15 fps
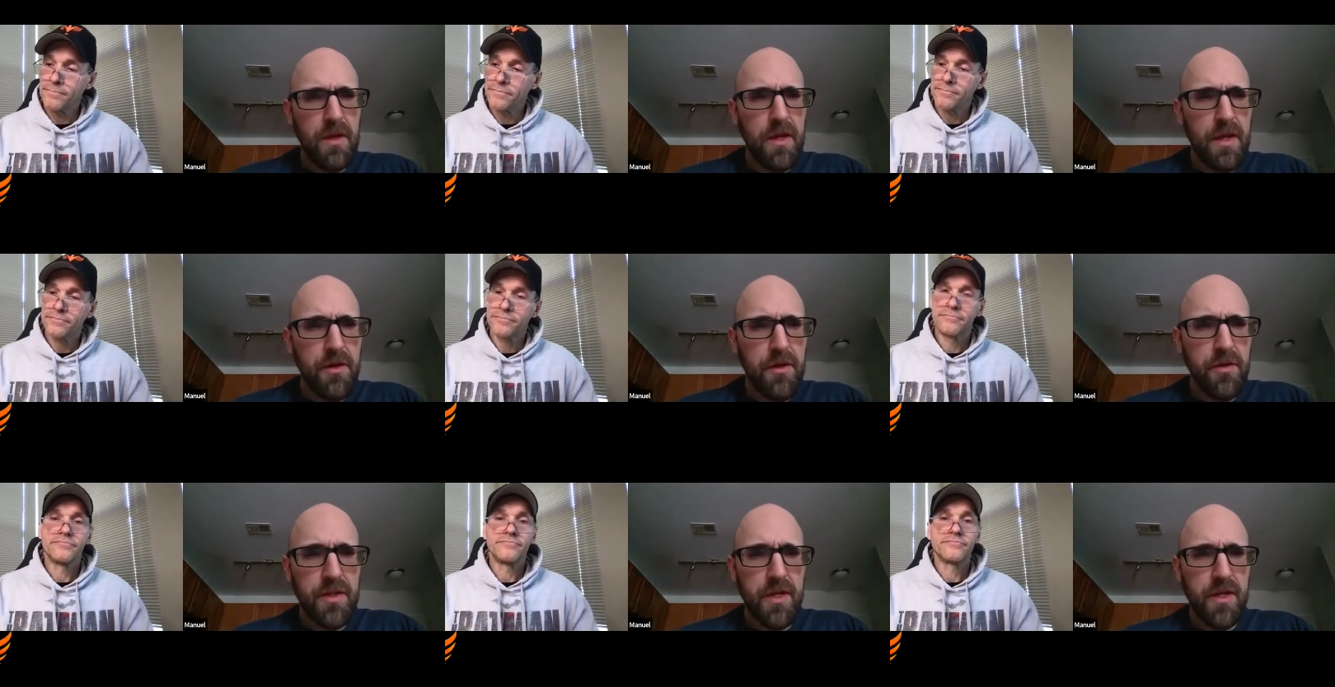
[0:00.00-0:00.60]

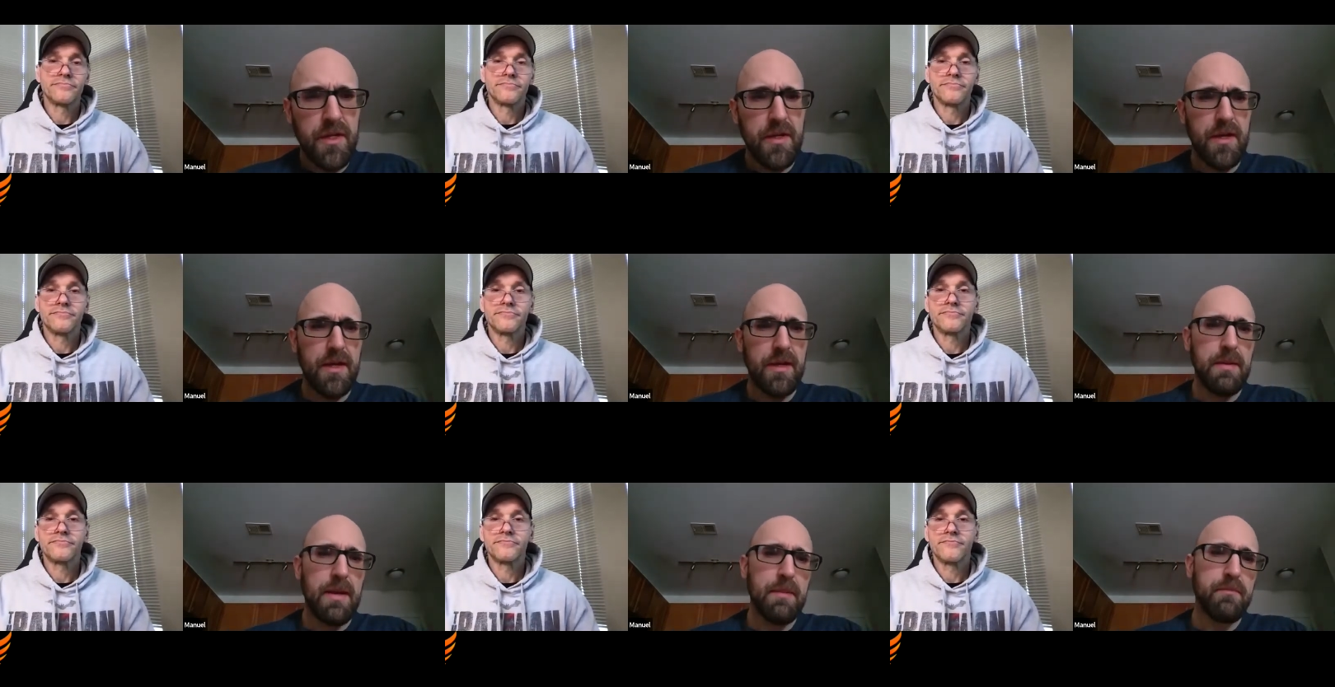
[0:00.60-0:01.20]
Speaker 1: noted,
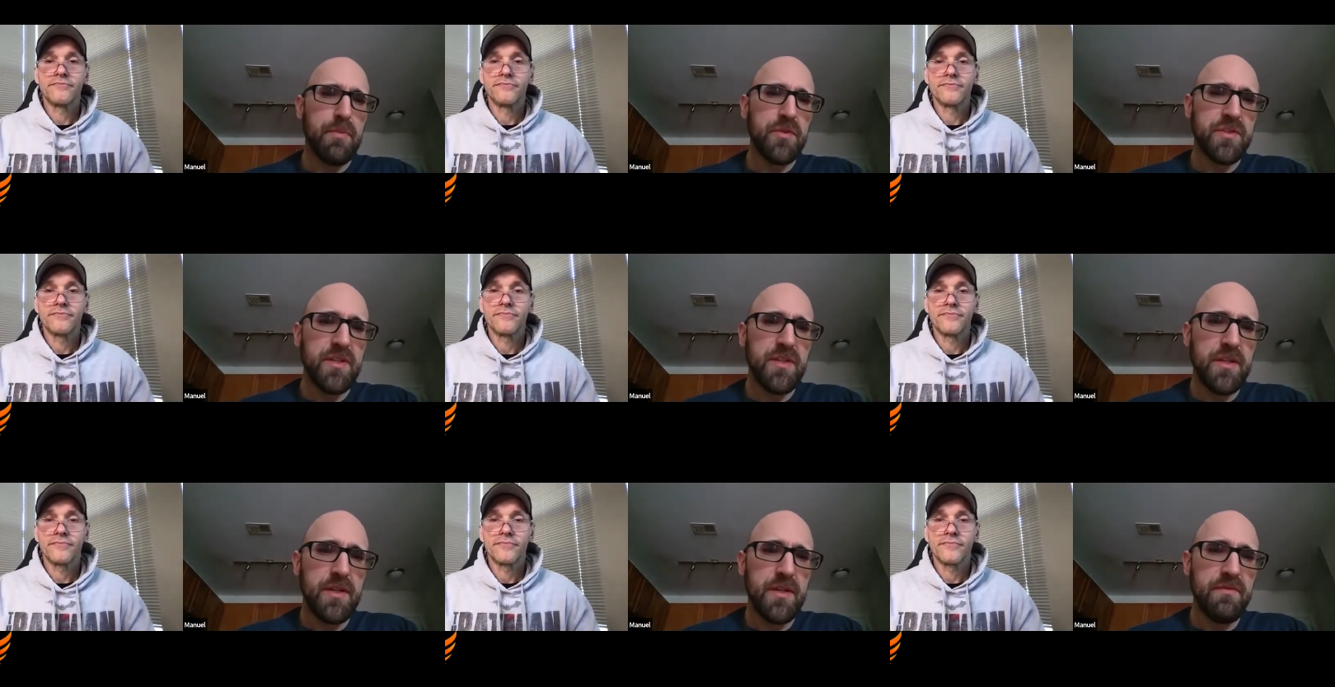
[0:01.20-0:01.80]
I
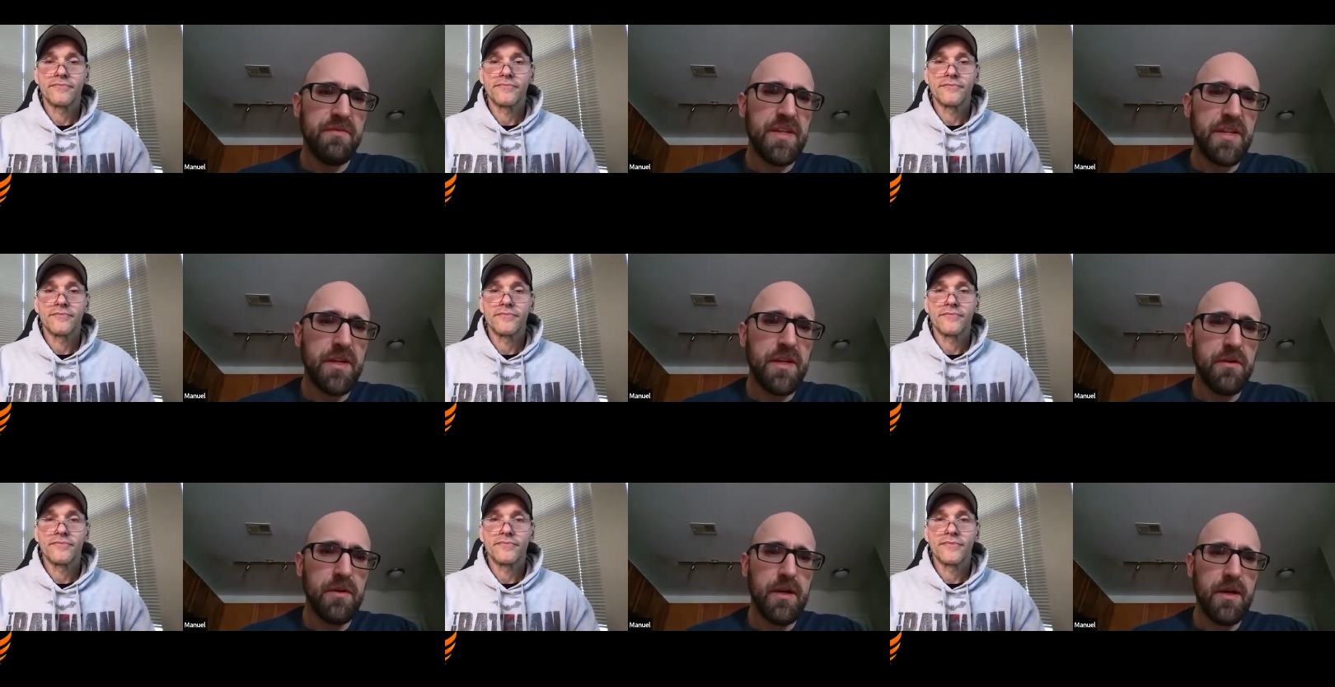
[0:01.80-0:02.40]
posted a
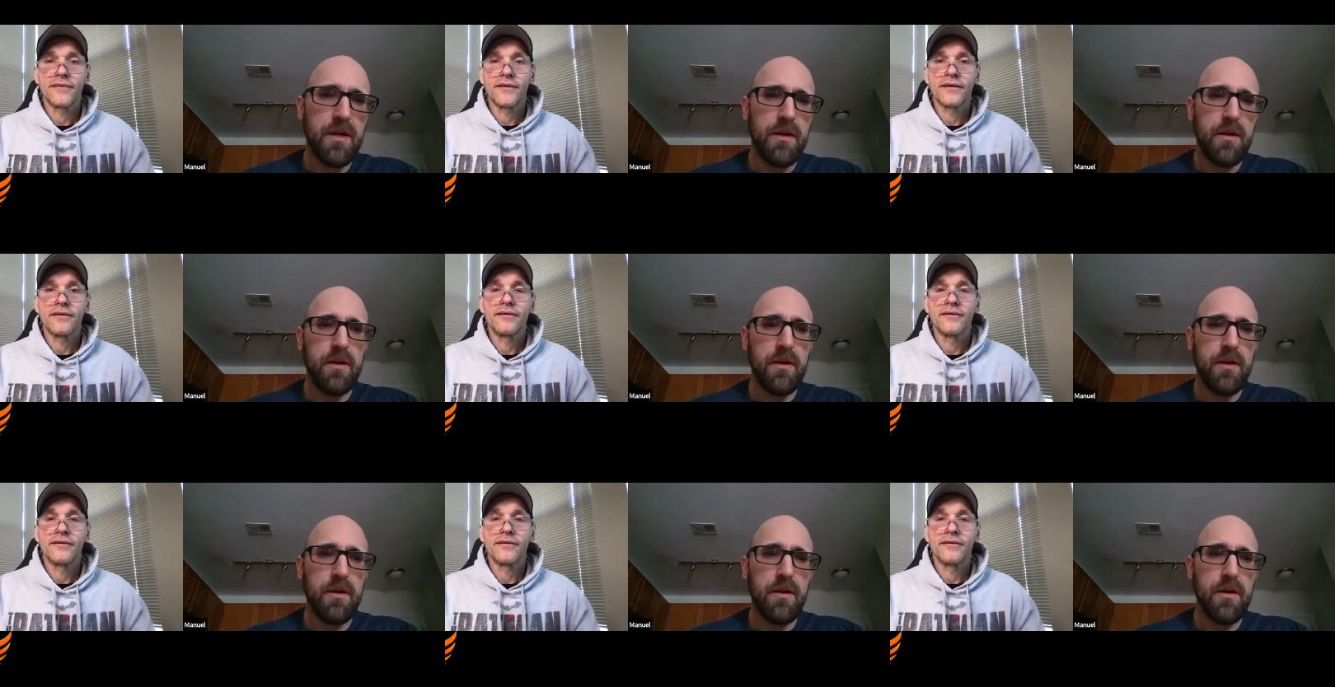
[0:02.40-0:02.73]
video,